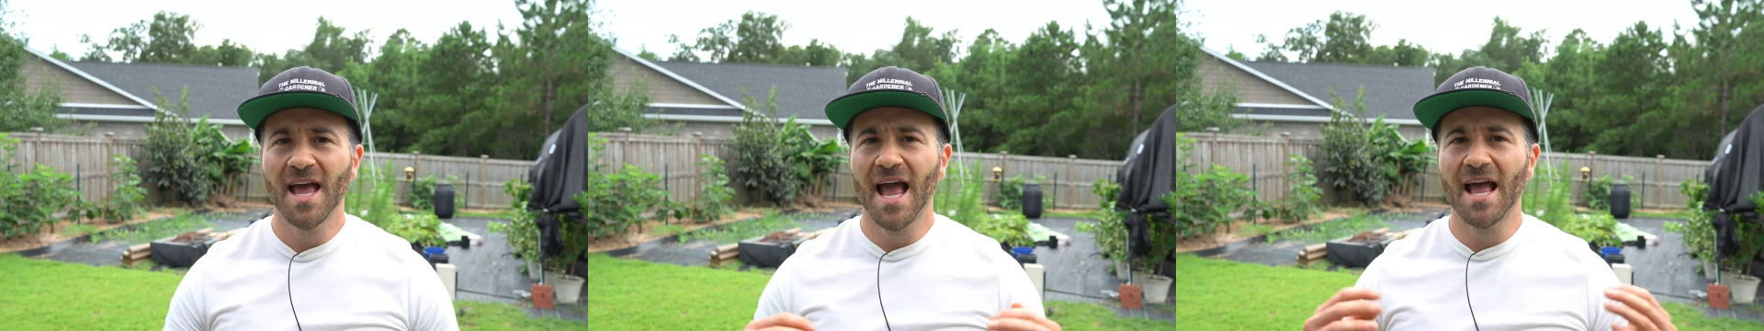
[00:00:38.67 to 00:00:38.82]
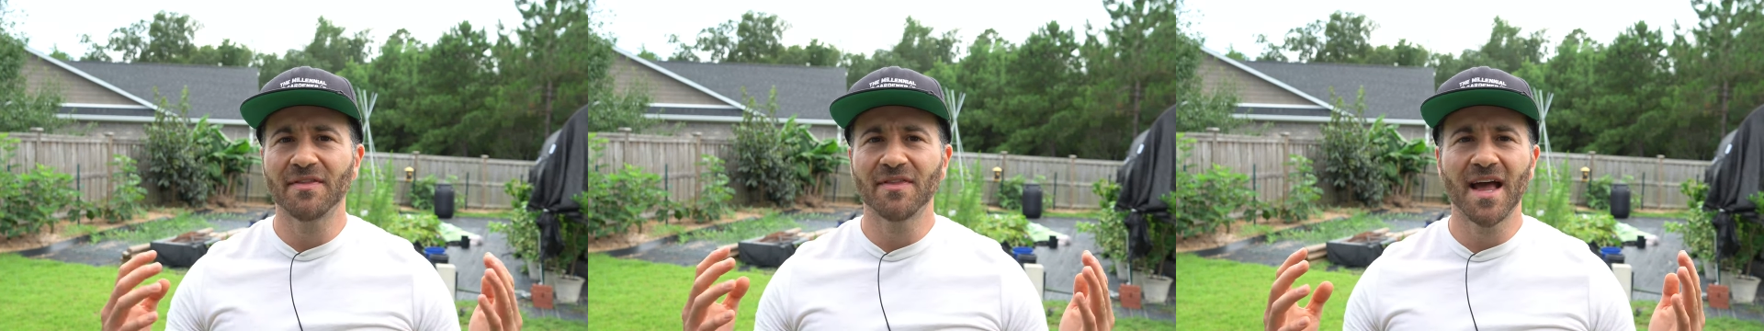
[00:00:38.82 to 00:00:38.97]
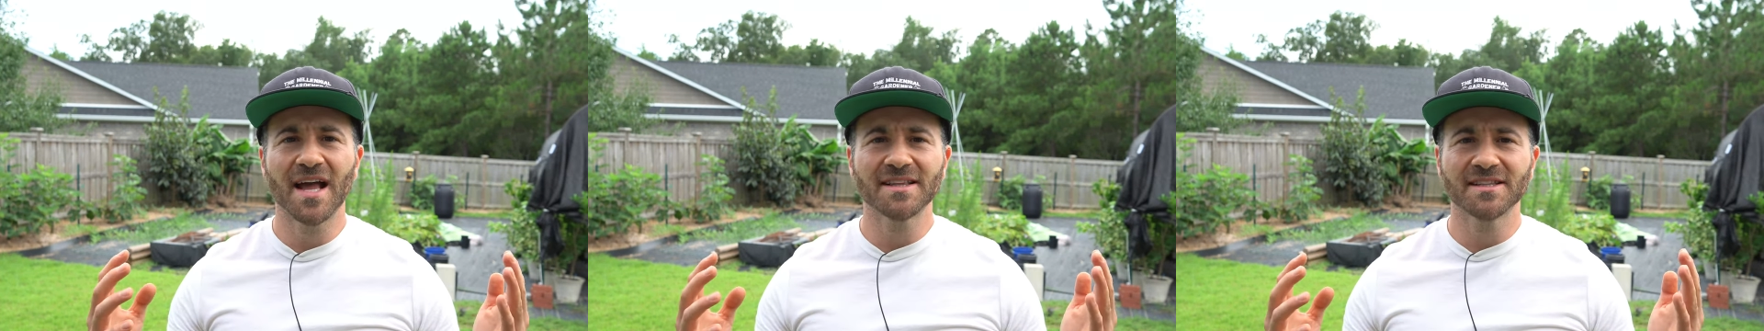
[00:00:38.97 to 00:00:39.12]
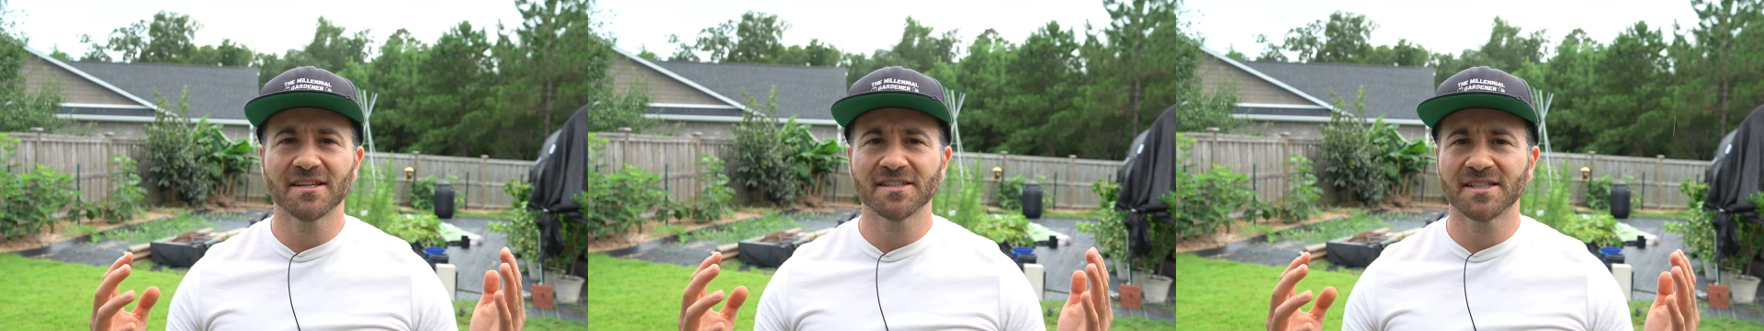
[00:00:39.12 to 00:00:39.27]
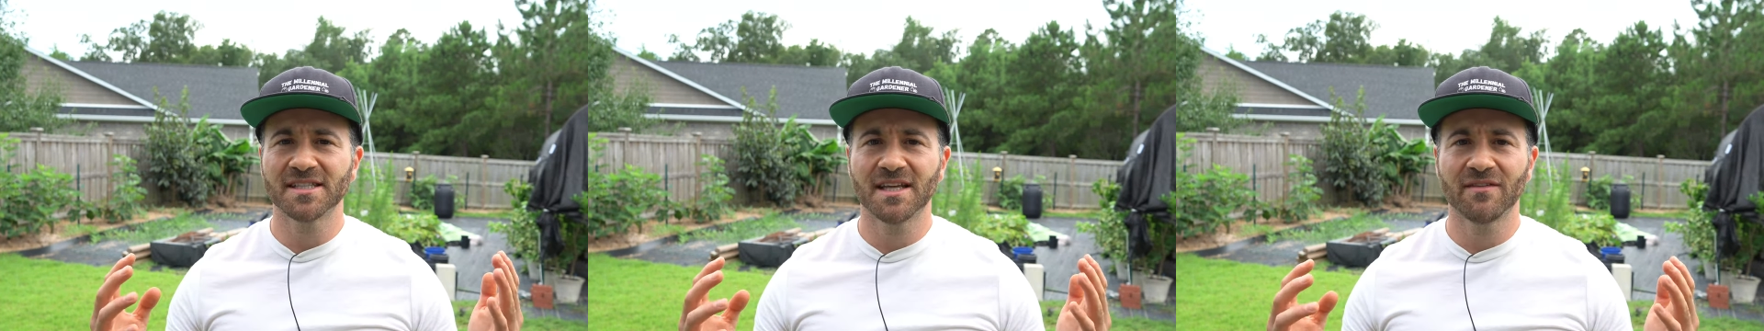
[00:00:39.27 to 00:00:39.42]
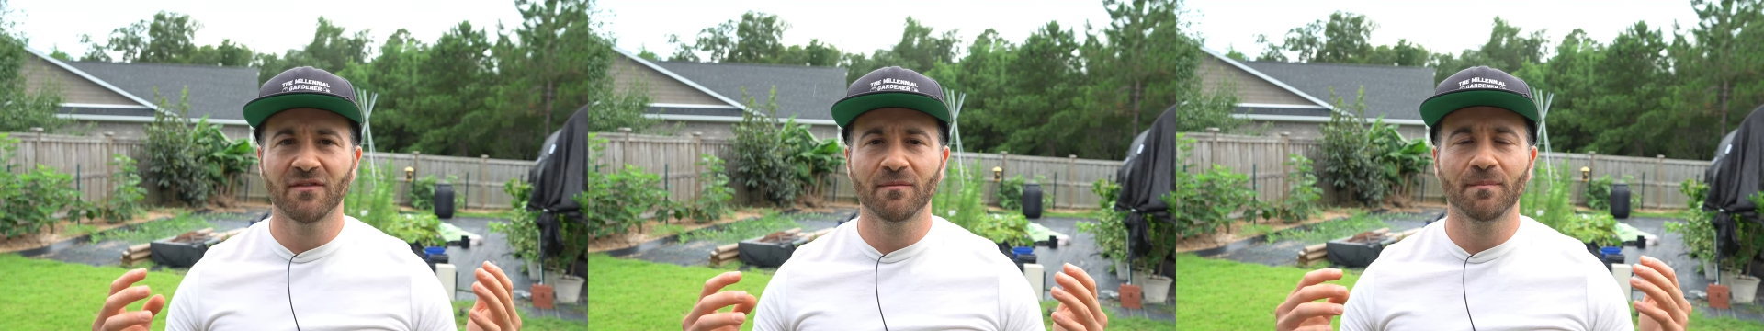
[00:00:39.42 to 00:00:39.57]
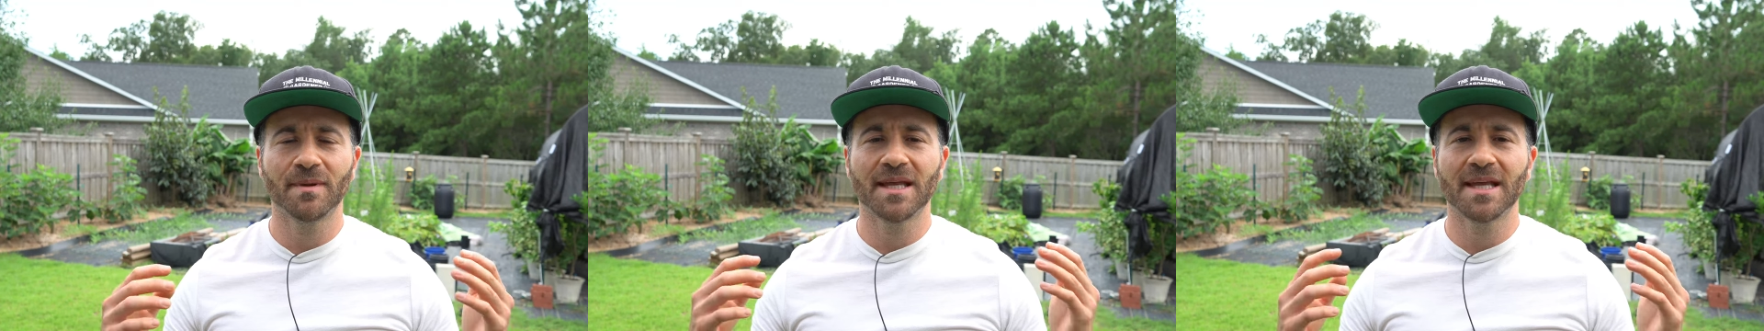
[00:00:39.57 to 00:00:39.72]
And that doesn't
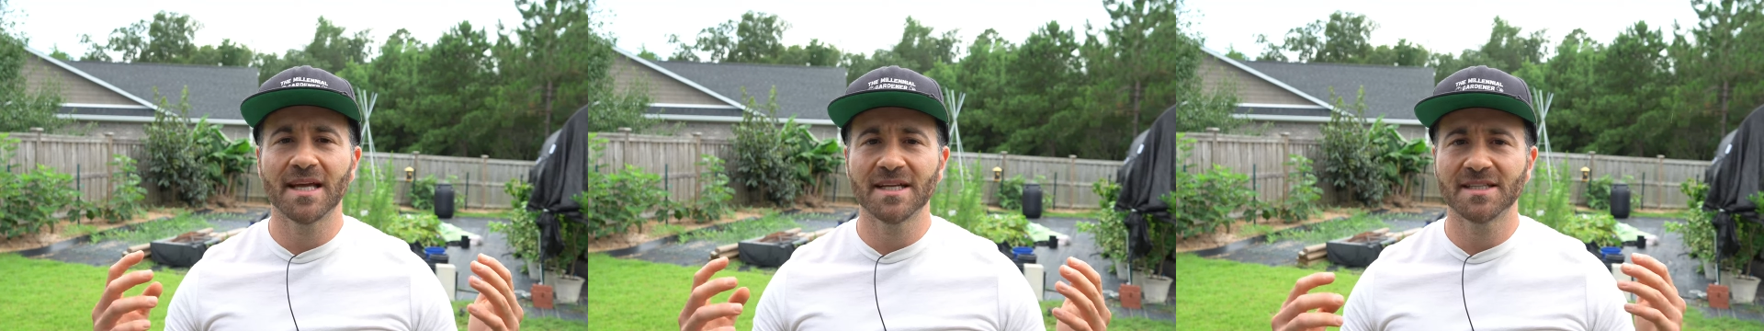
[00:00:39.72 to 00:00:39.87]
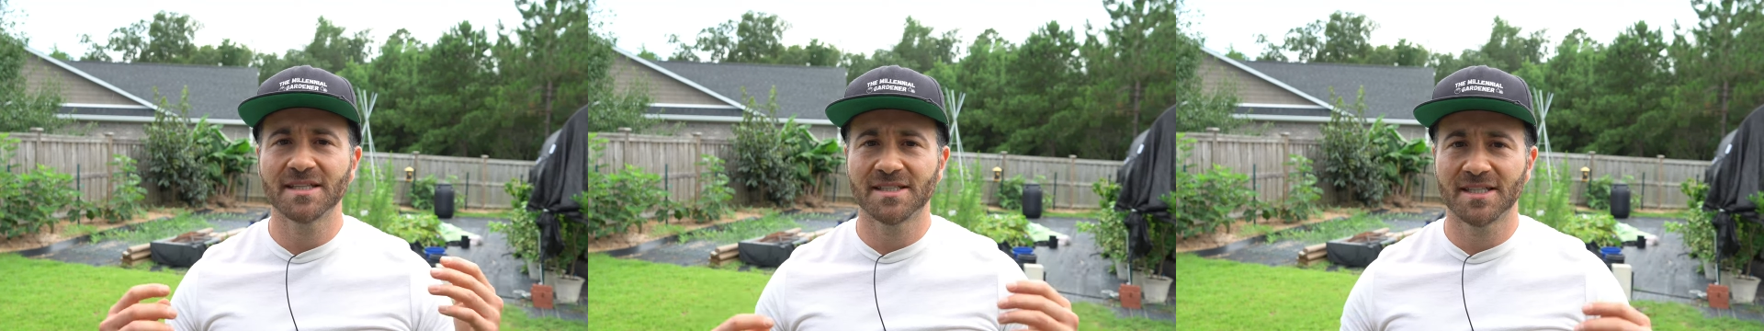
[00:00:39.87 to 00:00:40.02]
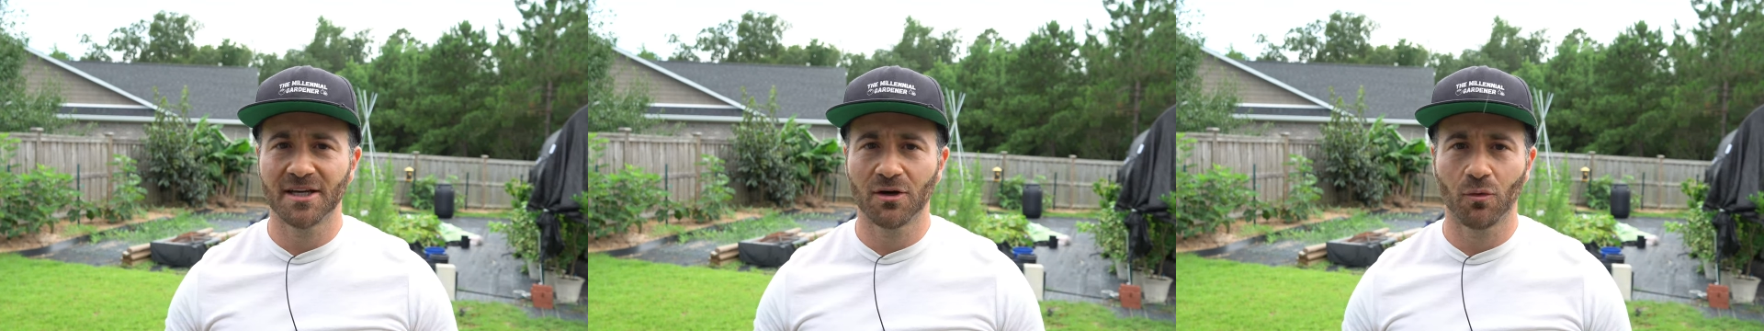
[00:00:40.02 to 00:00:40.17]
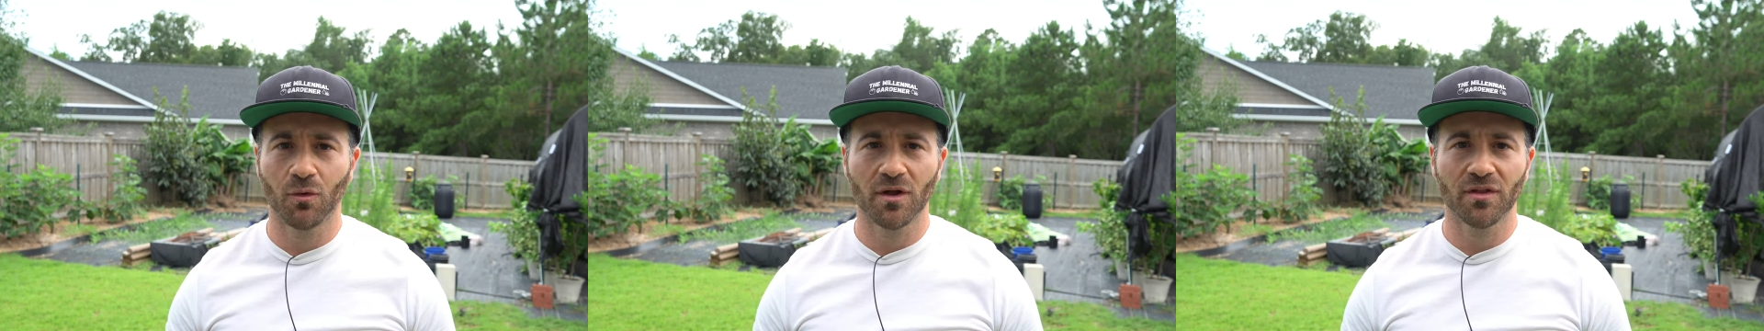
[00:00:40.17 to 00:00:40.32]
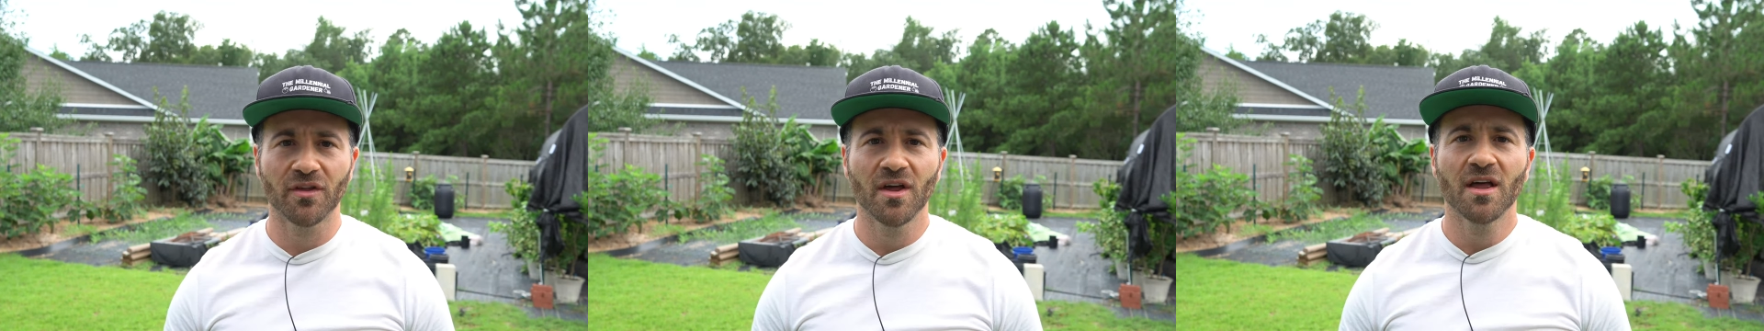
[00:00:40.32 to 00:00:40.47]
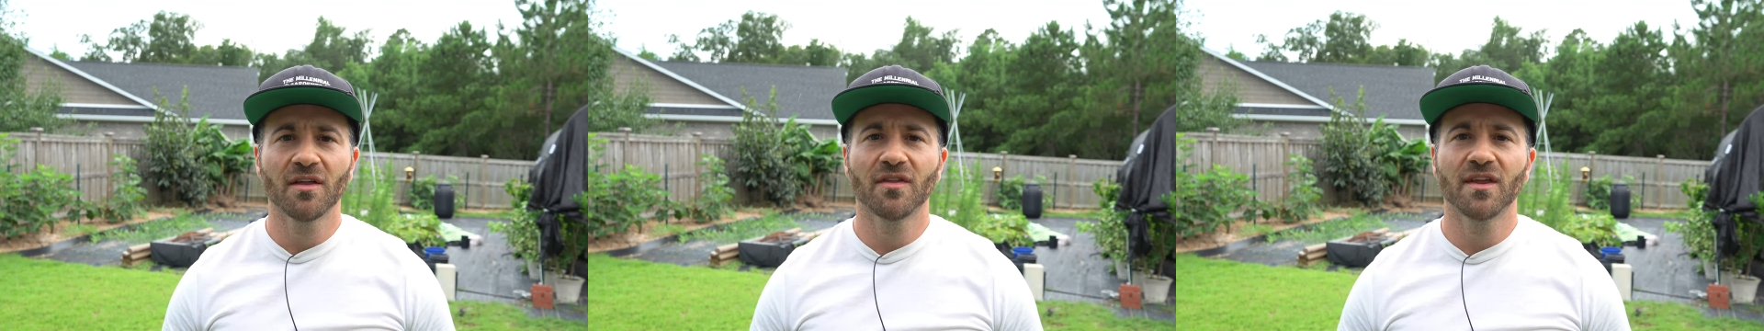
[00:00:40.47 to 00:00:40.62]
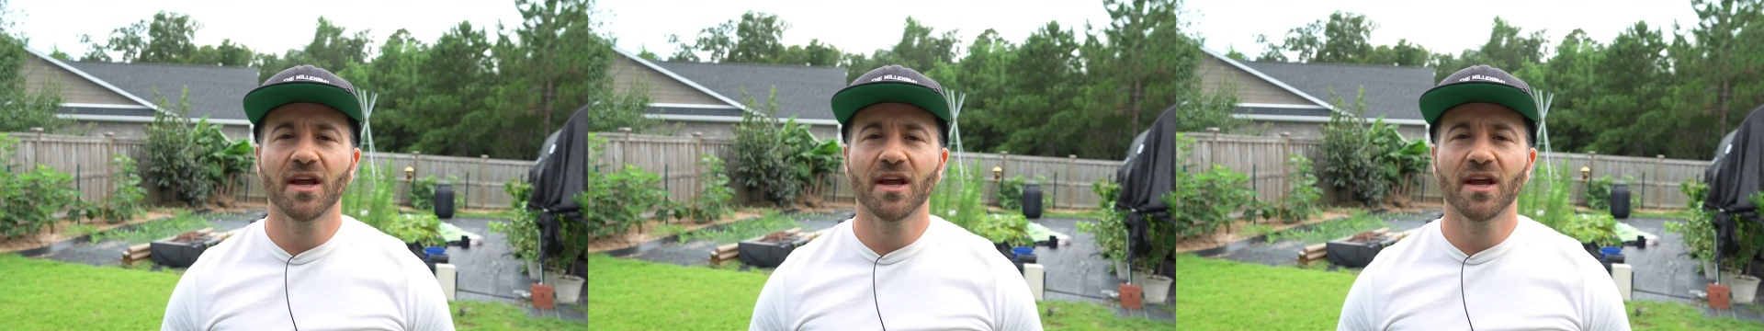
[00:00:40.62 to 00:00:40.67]
even begin to deal with